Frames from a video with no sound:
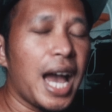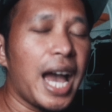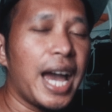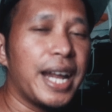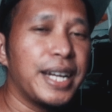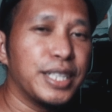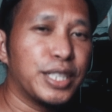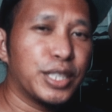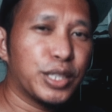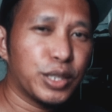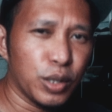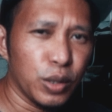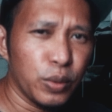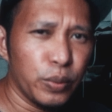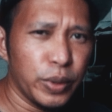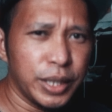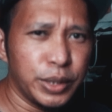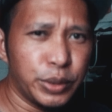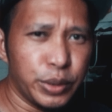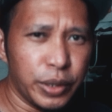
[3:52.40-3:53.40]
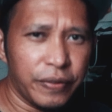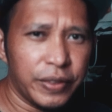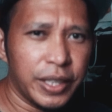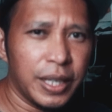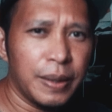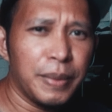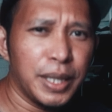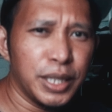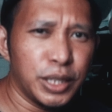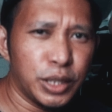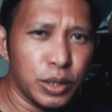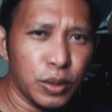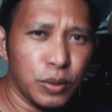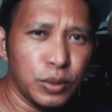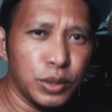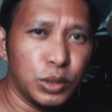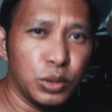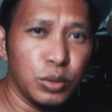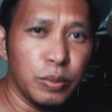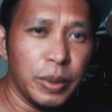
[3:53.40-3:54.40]
and a strong wind drifted my
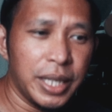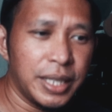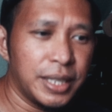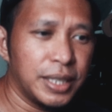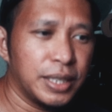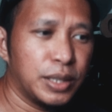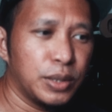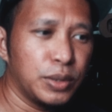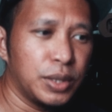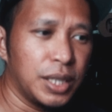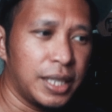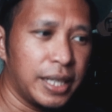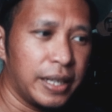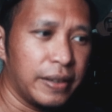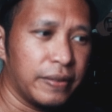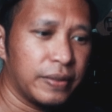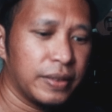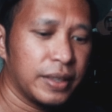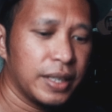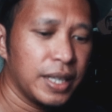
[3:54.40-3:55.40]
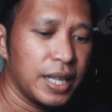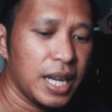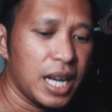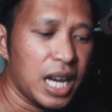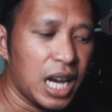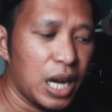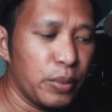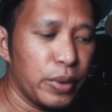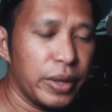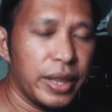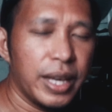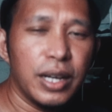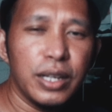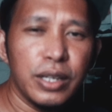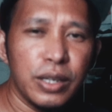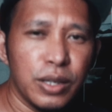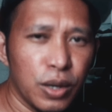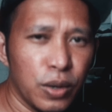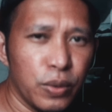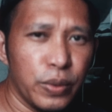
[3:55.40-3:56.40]
drone 2 meters to the left, and without
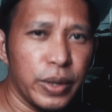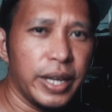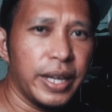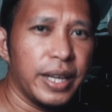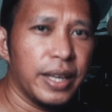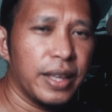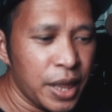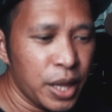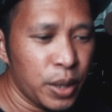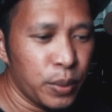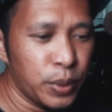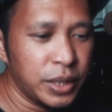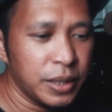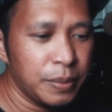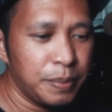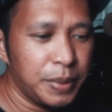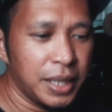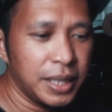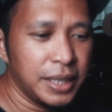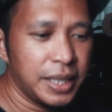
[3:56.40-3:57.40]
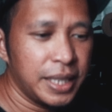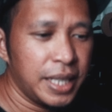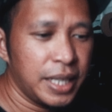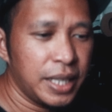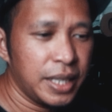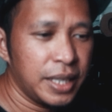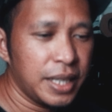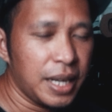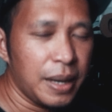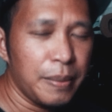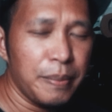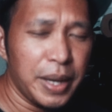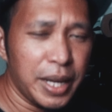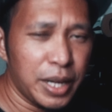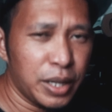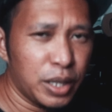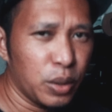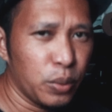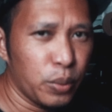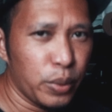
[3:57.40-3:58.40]
knowing, there was a building a
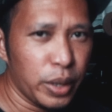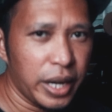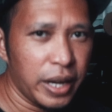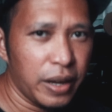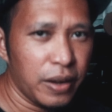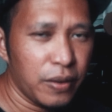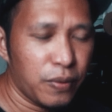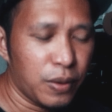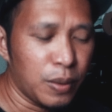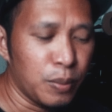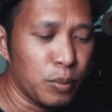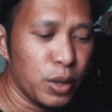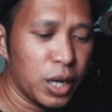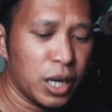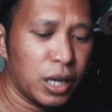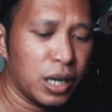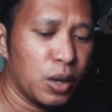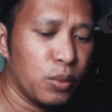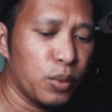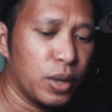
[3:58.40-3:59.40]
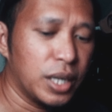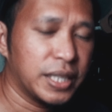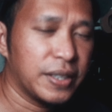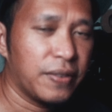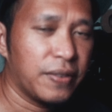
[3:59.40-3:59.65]
meter away from where I was